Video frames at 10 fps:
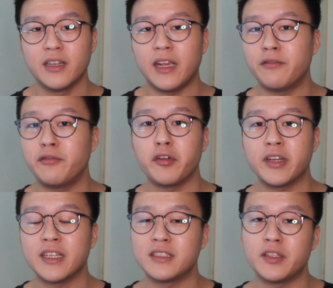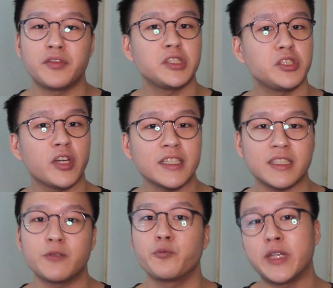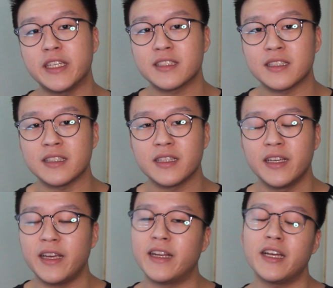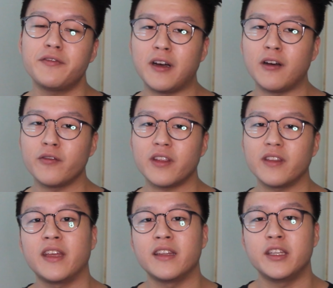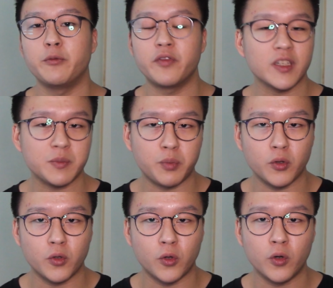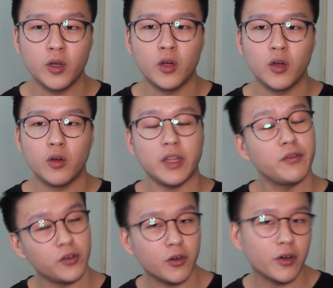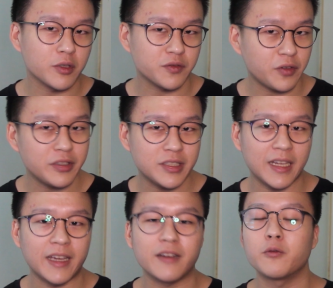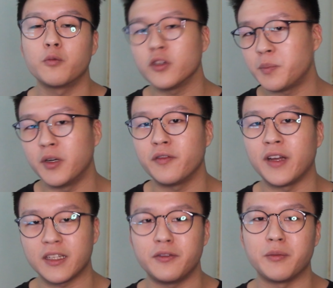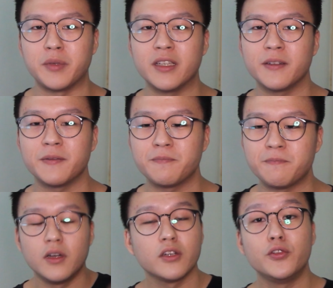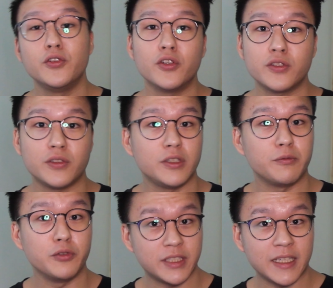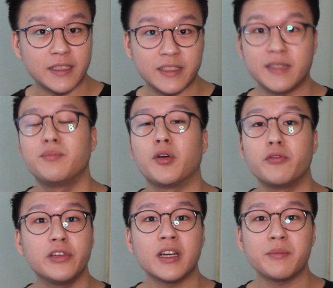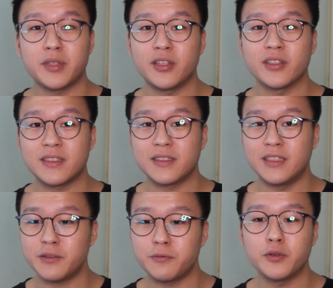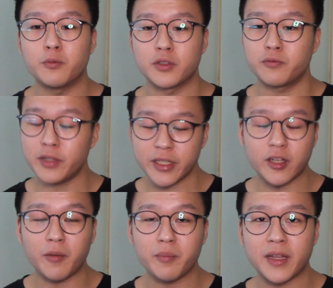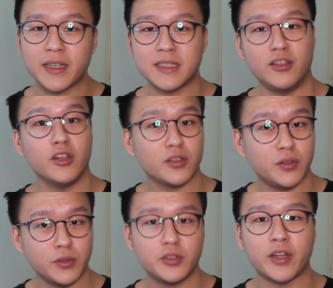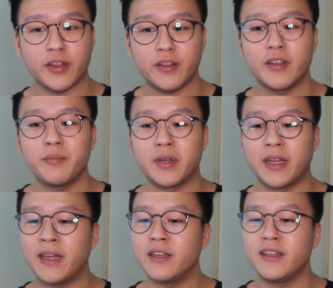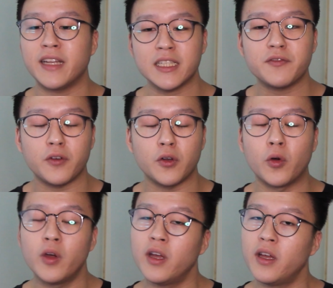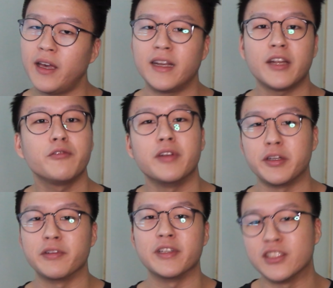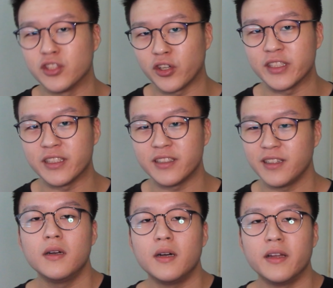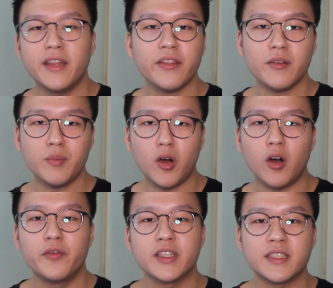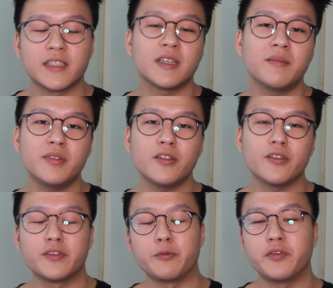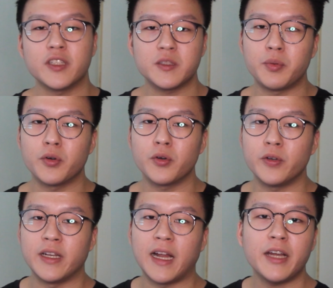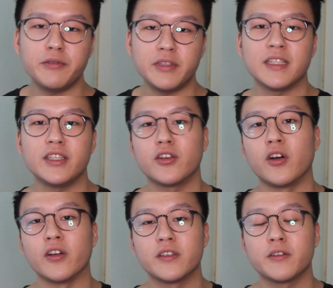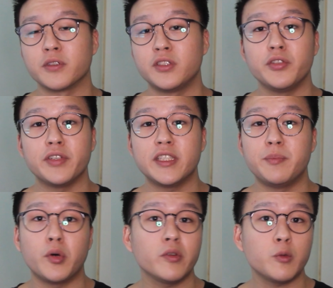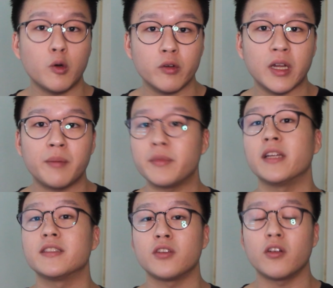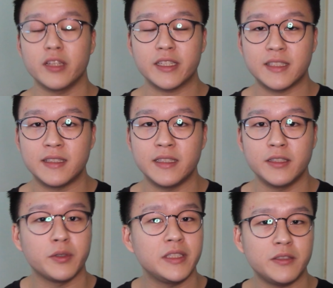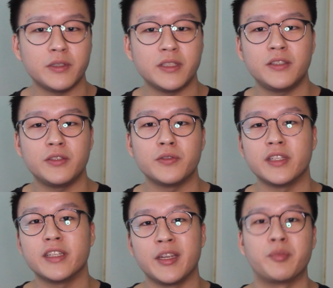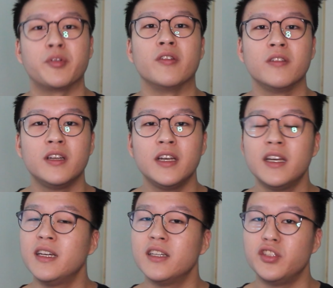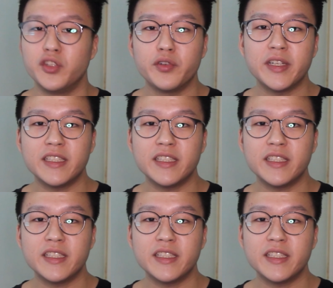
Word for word: Everyone has different strengths and weaknesses, and I found that the reverse pogo, even though it was very slight, was perfect for me. Kudos to the route setters at Boruda because this route was really complex and not too strengthy but had a nice flow, and I really really enjoyed it. Another more obvious example of the reverse pogo that I recently caught was during the Boulder World Cup at Salt Lake City twenty twenty-two in April. During the